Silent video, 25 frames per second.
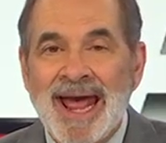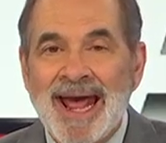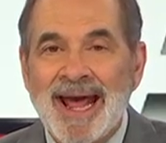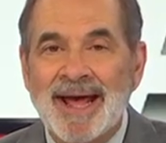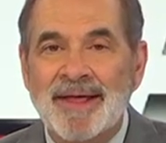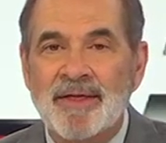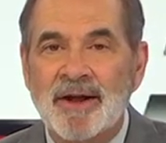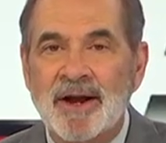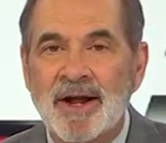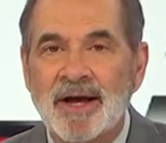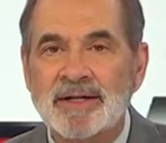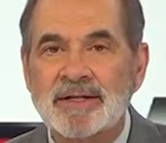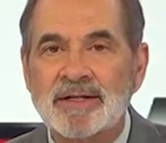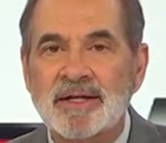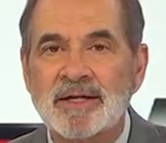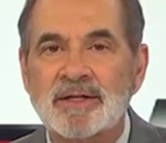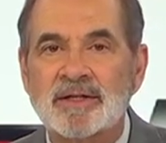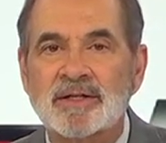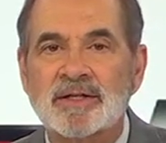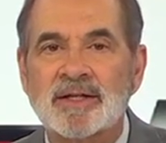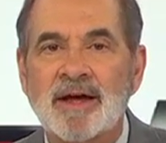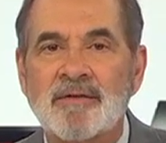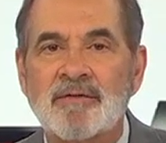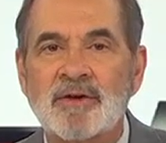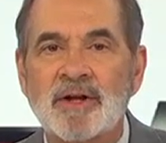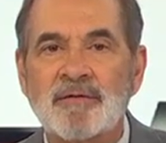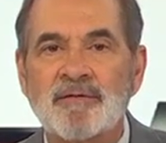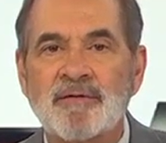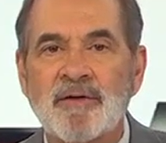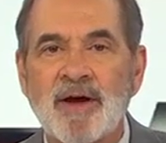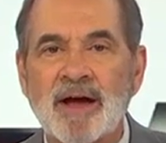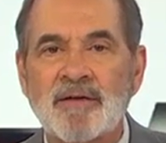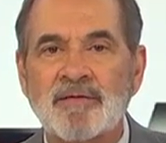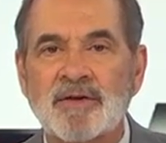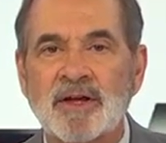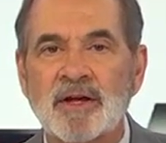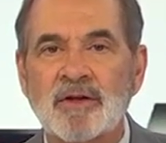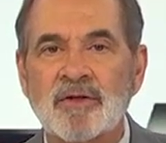in the
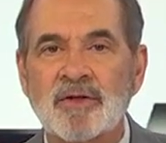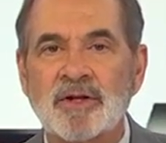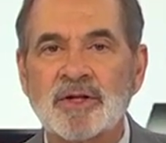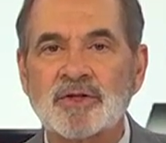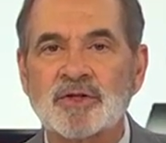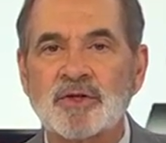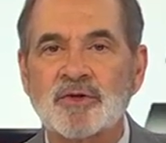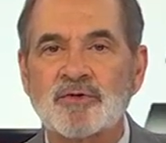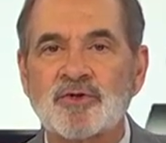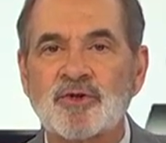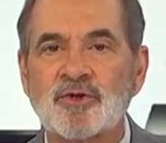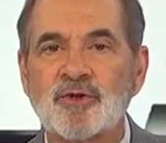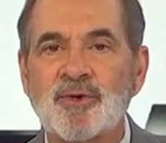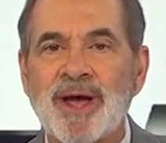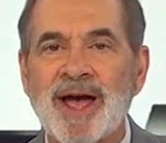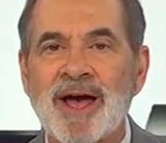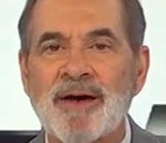1975 killings of two